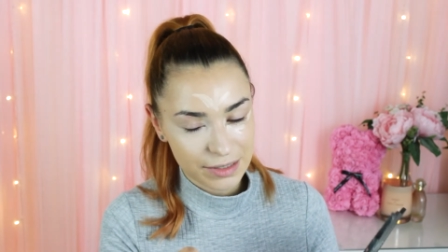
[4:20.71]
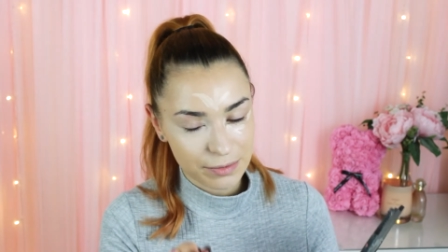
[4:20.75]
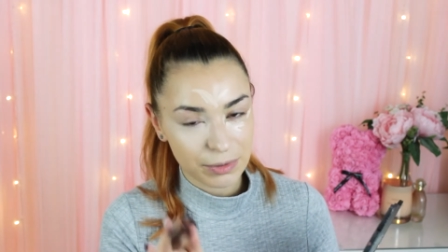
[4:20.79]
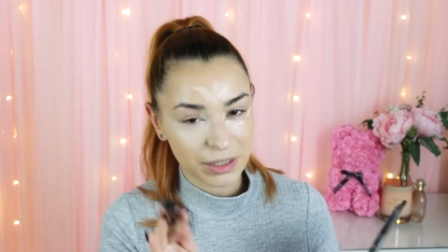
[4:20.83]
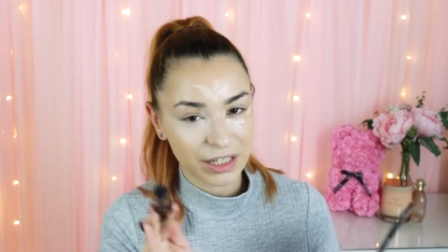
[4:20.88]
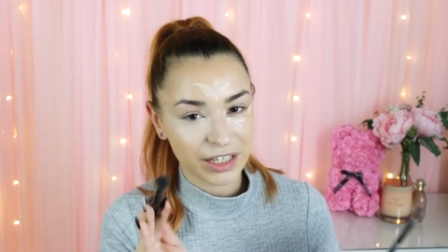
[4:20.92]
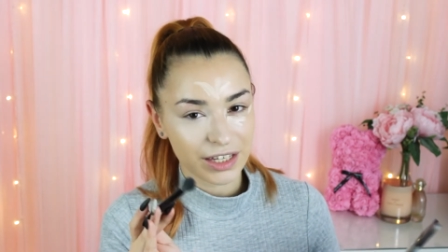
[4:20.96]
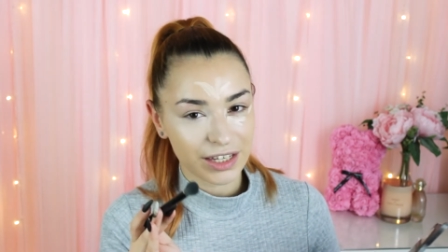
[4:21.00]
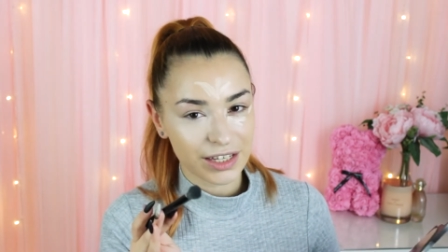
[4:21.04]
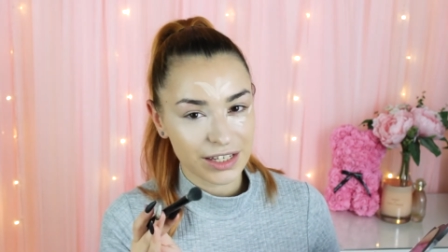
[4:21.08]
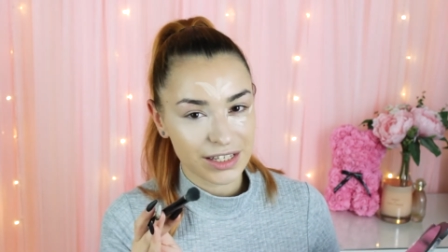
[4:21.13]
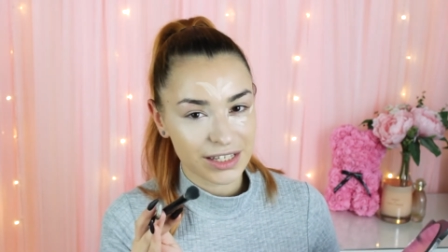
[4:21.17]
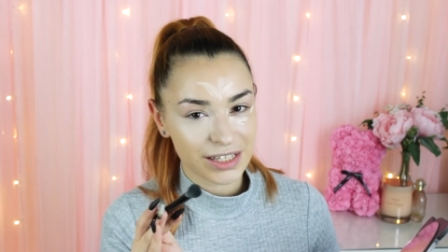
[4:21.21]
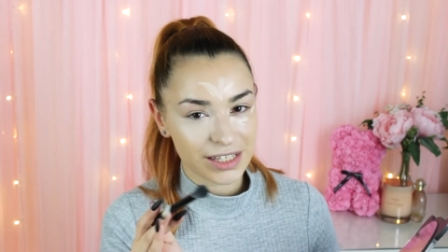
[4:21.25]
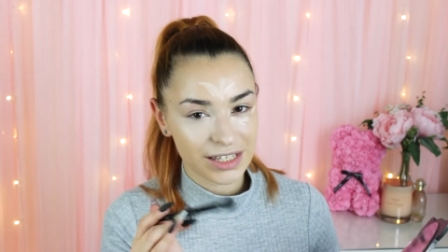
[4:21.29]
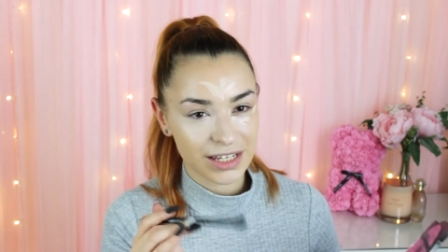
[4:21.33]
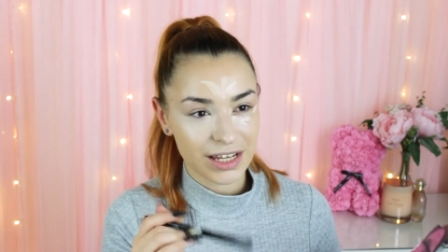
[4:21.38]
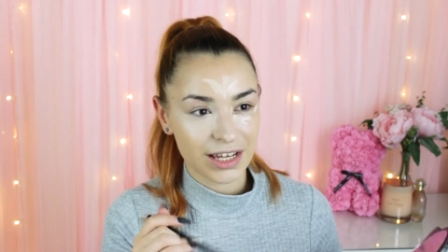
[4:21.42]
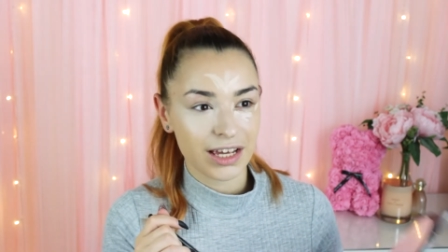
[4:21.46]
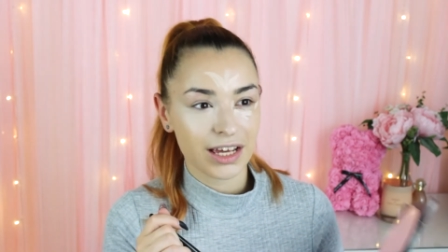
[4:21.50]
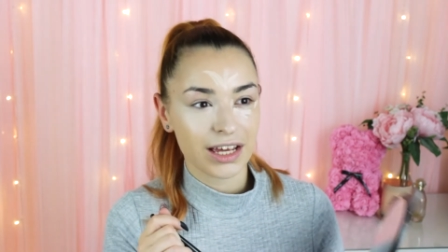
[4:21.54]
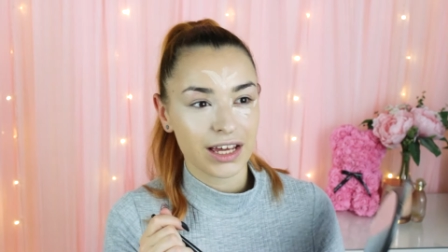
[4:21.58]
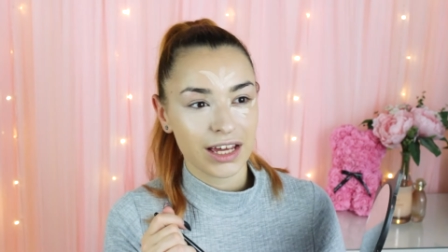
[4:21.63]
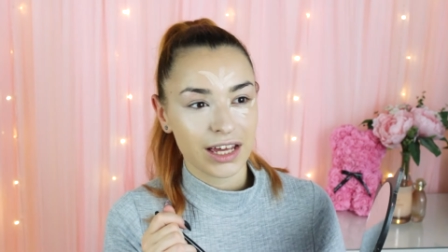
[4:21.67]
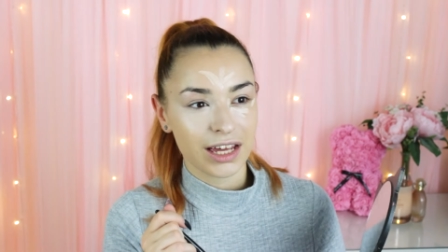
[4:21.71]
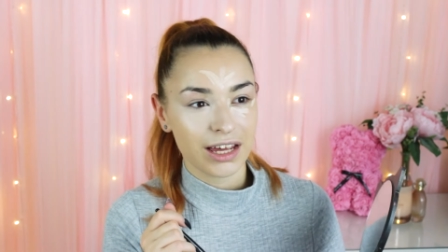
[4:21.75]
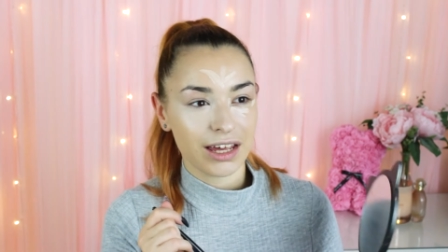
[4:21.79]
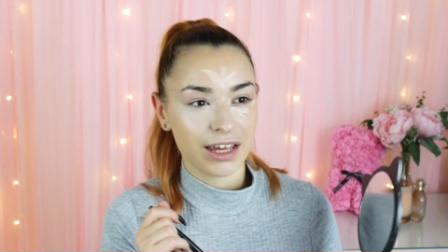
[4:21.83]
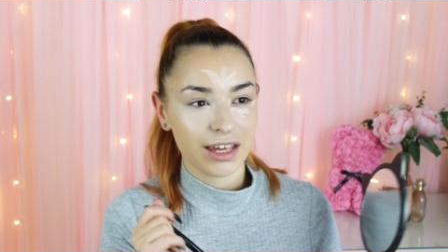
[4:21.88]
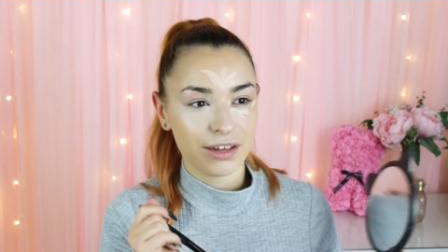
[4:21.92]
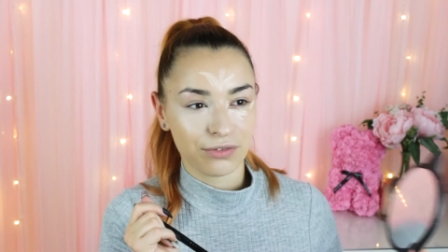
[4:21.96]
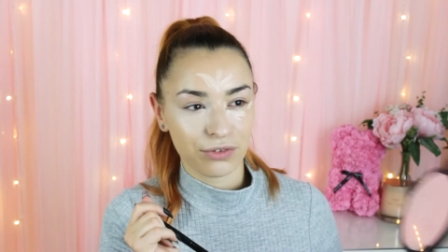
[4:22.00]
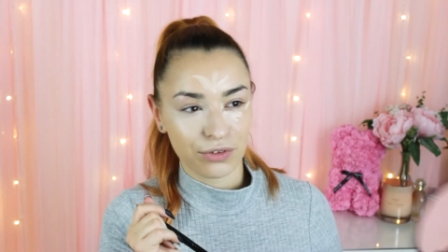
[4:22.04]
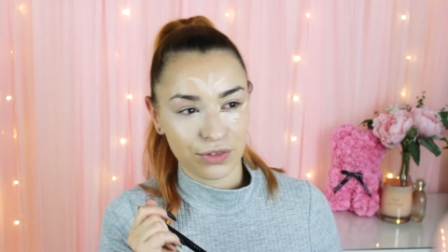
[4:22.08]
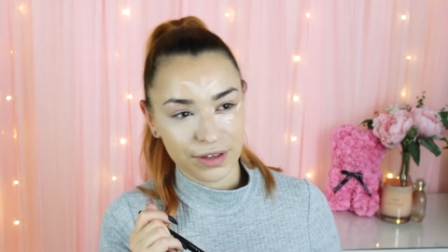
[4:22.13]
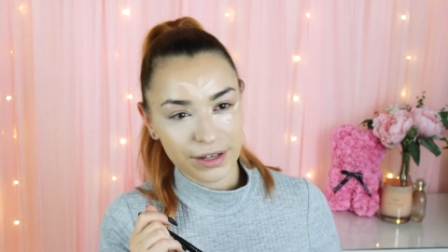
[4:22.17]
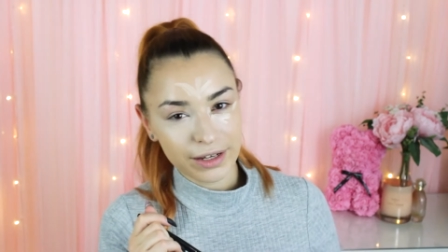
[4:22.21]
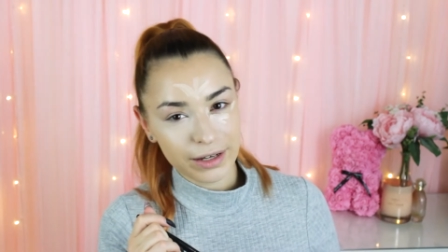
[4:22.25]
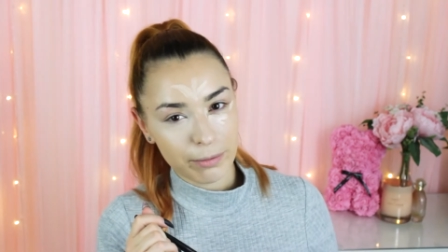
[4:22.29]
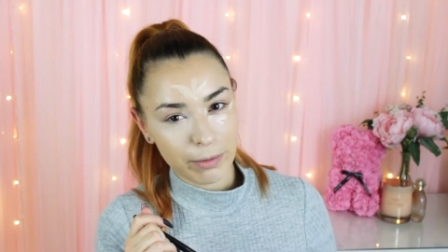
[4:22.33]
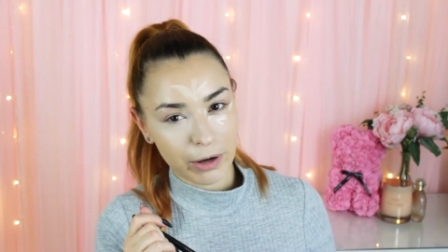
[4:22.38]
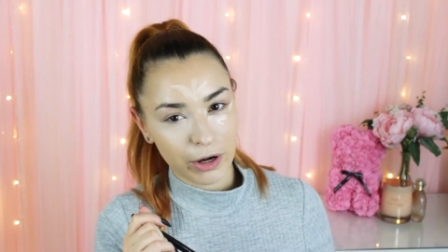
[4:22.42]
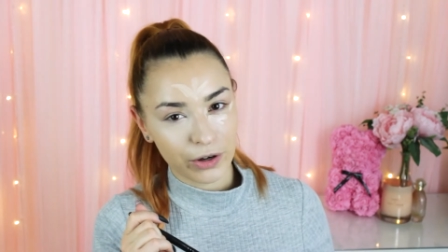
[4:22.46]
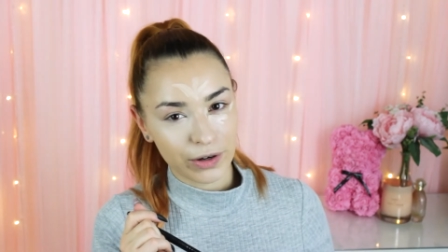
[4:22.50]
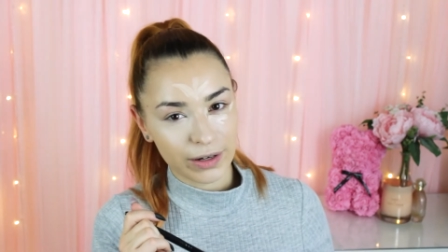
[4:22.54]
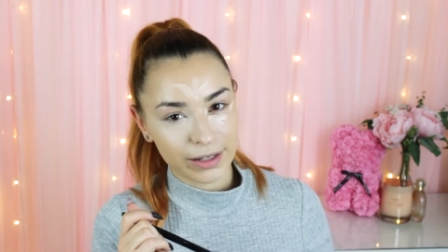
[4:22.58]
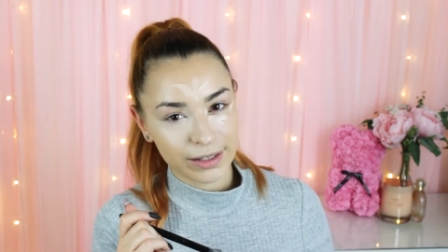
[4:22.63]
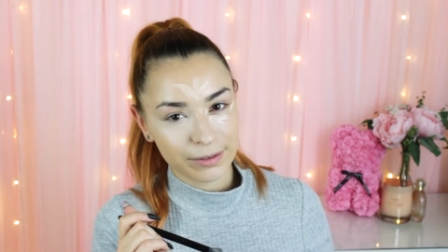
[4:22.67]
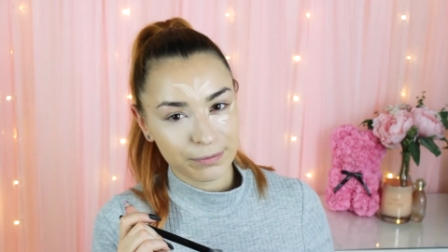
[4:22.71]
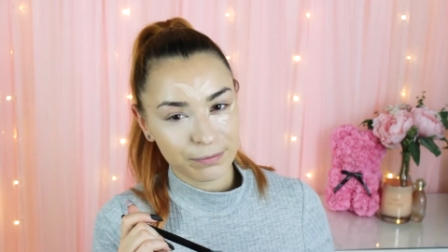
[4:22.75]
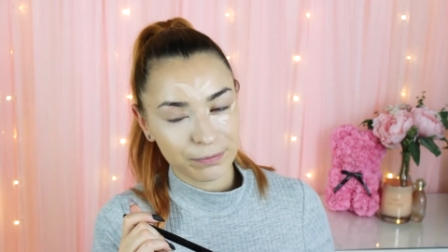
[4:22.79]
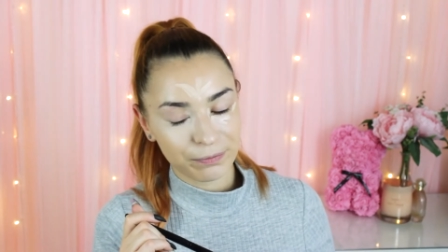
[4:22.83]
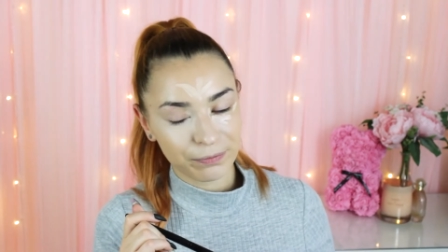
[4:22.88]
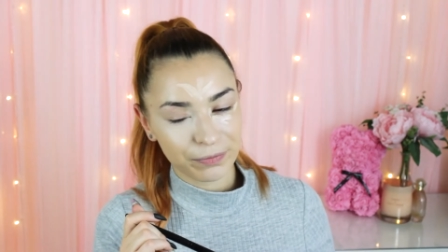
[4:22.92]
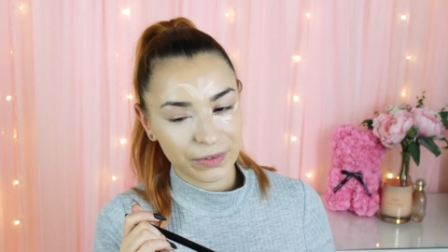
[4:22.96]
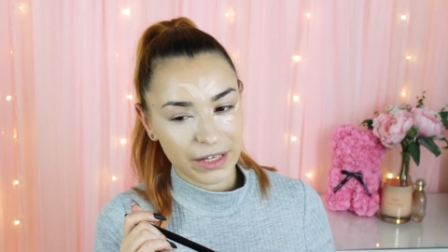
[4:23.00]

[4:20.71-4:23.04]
because if you think about it,